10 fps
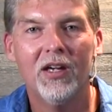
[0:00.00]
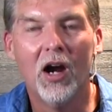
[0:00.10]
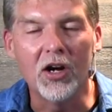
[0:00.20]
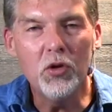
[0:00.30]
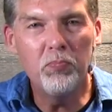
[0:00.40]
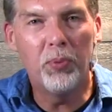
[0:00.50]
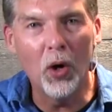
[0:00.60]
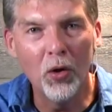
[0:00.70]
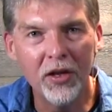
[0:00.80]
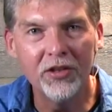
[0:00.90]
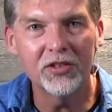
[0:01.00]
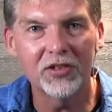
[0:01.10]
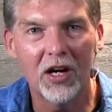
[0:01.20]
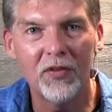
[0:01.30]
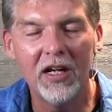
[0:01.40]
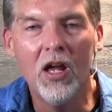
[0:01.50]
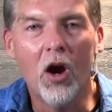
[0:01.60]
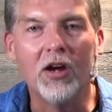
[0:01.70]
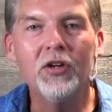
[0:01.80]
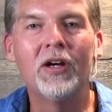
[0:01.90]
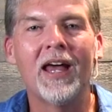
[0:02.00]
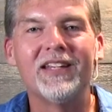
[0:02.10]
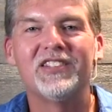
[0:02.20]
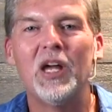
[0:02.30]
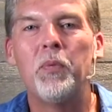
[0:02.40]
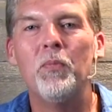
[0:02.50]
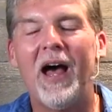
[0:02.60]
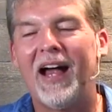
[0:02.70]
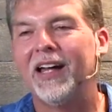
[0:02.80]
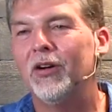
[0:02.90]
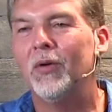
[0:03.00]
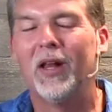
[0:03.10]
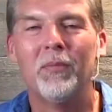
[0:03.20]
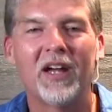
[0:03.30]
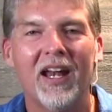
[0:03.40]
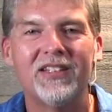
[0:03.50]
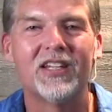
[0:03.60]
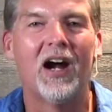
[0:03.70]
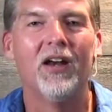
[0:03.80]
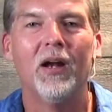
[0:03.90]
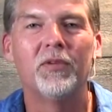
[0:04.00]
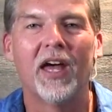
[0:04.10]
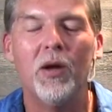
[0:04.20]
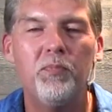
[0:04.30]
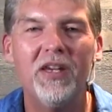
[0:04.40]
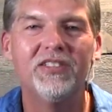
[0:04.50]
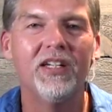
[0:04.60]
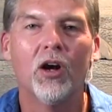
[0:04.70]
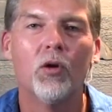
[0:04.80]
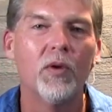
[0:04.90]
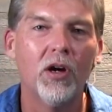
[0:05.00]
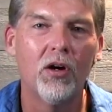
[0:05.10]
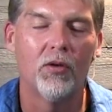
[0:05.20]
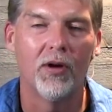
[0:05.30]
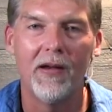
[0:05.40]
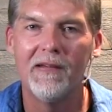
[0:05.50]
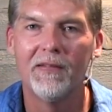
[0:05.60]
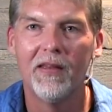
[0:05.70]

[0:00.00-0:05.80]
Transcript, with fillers: Are you bold in your serving? Or are you kind of stepping back and going, well, I'm kind of tired and I'm kind of busy, and aren't we all, right?